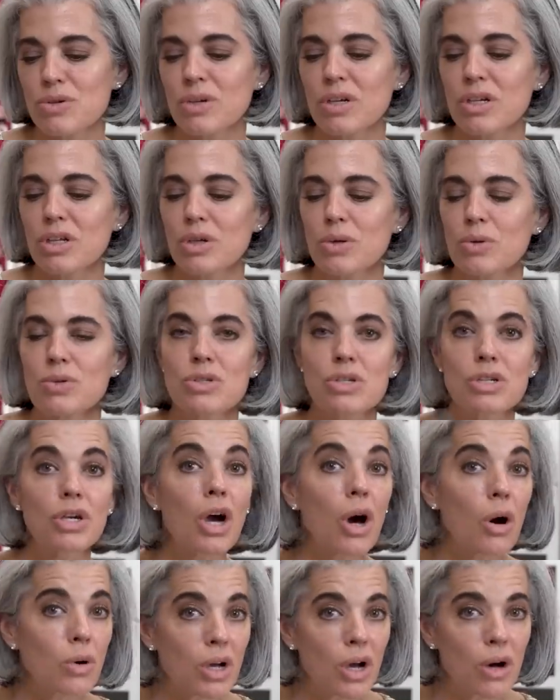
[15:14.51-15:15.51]
you can use
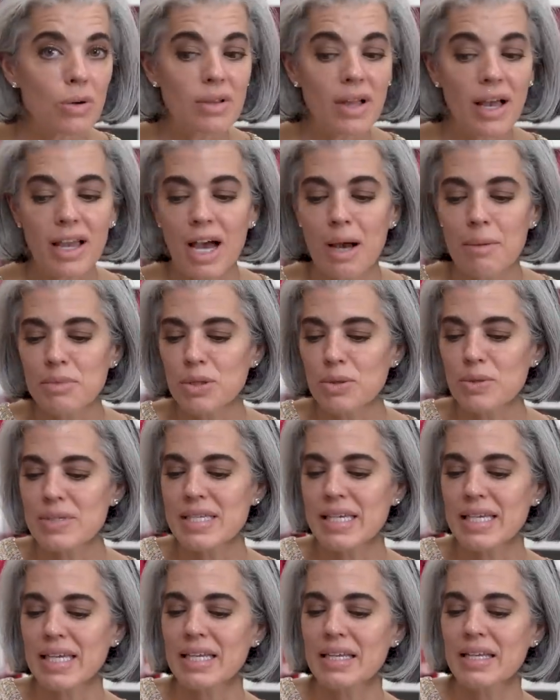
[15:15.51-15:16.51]
cocoa like I'm
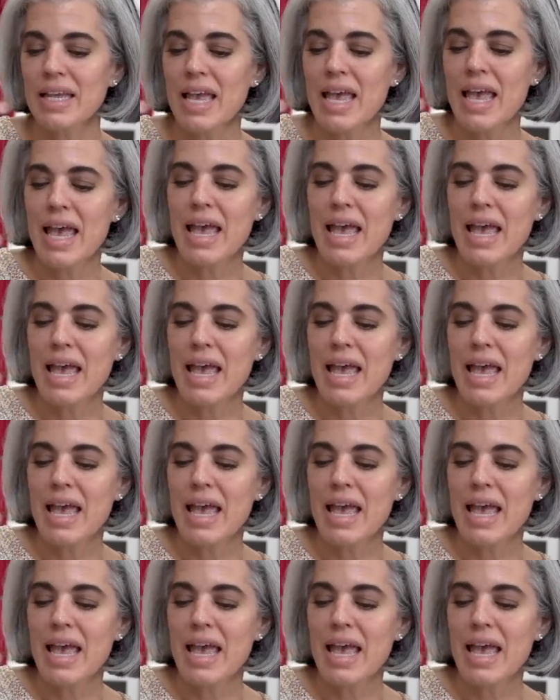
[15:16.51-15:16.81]
using.